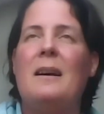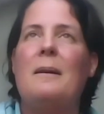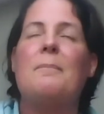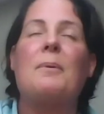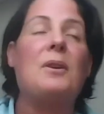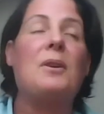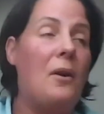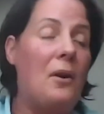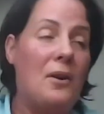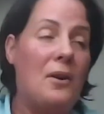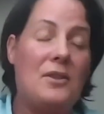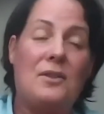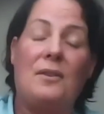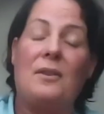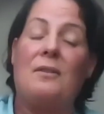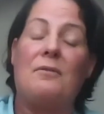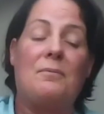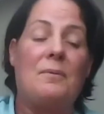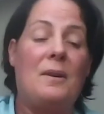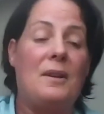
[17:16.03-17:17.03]
but also
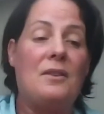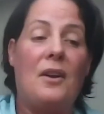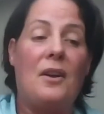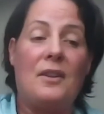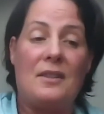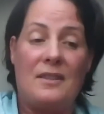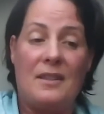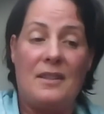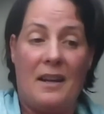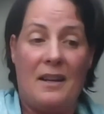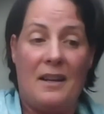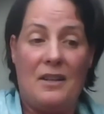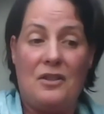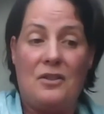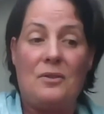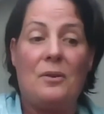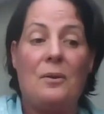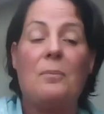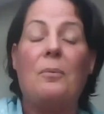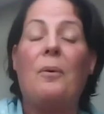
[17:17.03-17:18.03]
if we're not entirely
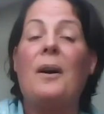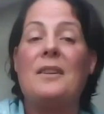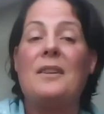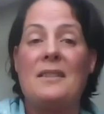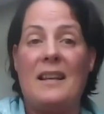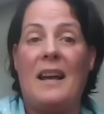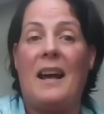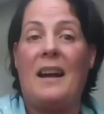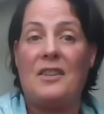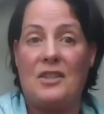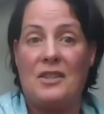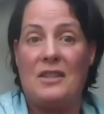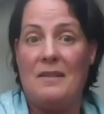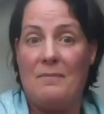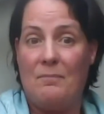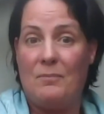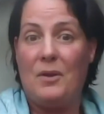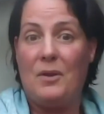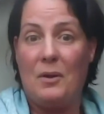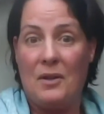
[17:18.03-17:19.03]
sure what is actually
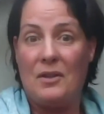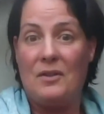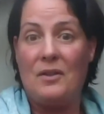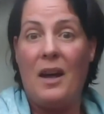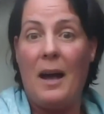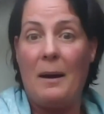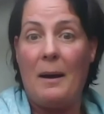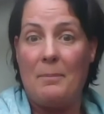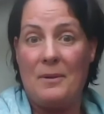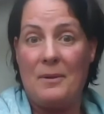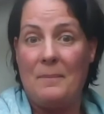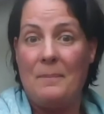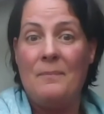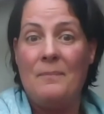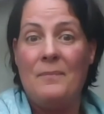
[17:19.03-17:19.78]
going to happen,